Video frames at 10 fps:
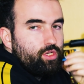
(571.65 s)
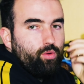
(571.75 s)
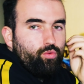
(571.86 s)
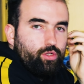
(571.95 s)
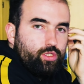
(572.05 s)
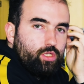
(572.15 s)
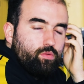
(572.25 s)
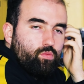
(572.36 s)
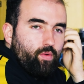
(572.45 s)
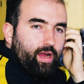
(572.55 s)
I would
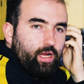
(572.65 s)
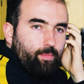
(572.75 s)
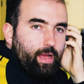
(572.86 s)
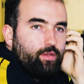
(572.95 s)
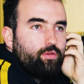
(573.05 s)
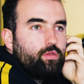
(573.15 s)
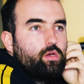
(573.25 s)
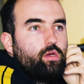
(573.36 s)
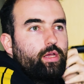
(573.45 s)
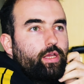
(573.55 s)
recommend
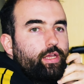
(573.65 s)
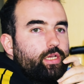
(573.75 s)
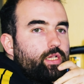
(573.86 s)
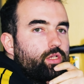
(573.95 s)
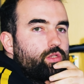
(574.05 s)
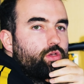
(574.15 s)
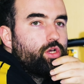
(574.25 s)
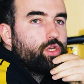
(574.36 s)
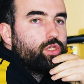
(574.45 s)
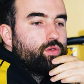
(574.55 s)
is
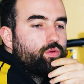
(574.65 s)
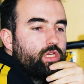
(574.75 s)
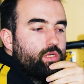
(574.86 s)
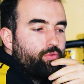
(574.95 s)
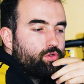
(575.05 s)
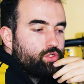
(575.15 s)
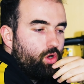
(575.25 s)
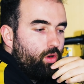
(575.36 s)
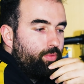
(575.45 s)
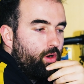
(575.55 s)
that you keep on
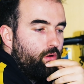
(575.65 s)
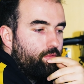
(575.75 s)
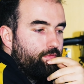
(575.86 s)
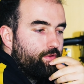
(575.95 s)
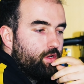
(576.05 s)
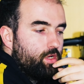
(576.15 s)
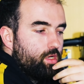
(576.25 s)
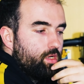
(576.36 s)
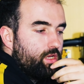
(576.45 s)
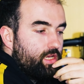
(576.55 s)
top of
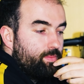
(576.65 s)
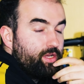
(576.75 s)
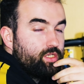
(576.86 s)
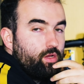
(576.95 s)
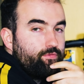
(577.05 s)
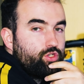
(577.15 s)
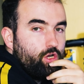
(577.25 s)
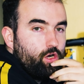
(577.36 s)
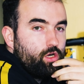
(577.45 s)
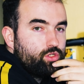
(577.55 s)
keeping stuff
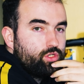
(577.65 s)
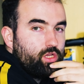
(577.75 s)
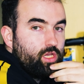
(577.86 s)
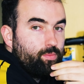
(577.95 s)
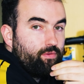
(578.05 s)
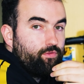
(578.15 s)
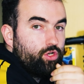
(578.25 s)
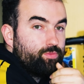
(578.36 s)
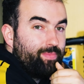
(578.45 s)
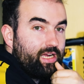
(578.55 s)
charged and keeping
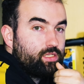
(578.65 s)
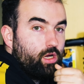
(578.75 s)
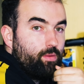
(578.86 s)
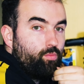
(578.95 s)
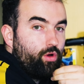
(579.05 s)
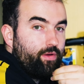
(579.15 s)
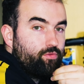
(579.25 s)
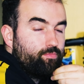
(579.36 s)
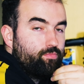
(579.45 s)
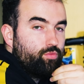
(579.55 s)
footage backed up
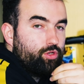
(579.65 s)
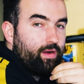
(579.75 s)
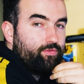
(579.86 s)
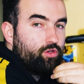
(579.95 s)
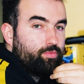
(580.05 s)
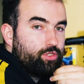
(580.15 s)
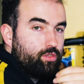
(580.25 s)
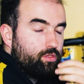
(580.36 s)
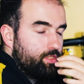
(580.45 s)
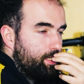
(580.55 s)
wherever you have the
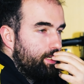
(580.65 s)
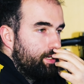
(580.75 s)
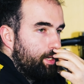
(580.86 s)
opportunity.